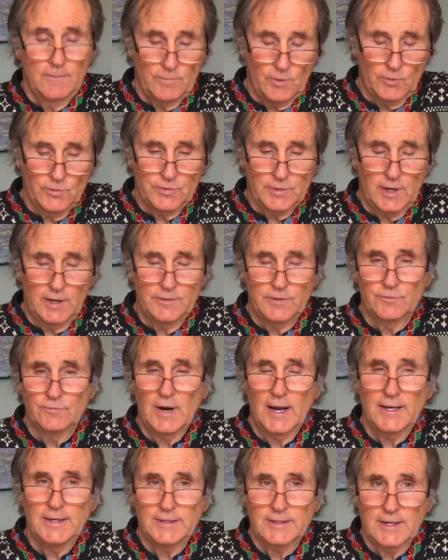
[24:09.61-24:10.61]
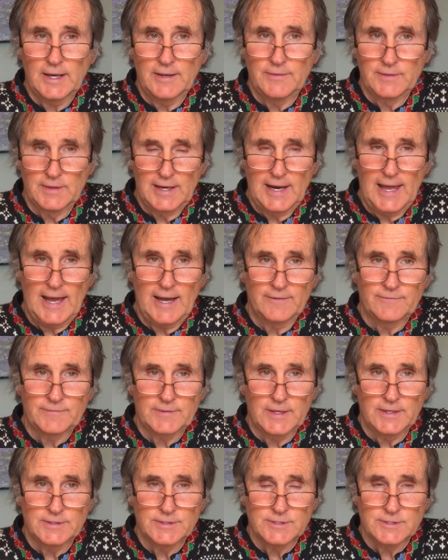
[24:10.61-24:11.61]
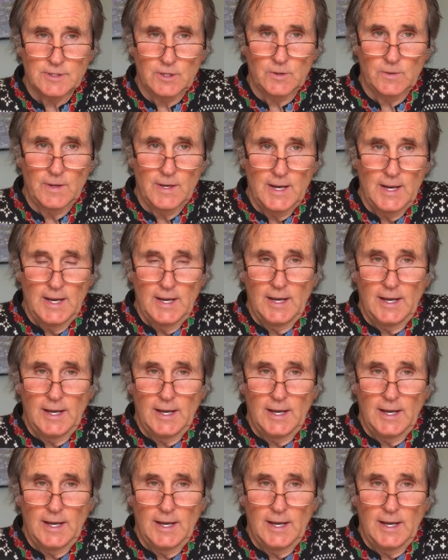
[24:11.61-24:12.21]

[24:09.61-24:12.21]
both on the right and the left? And so,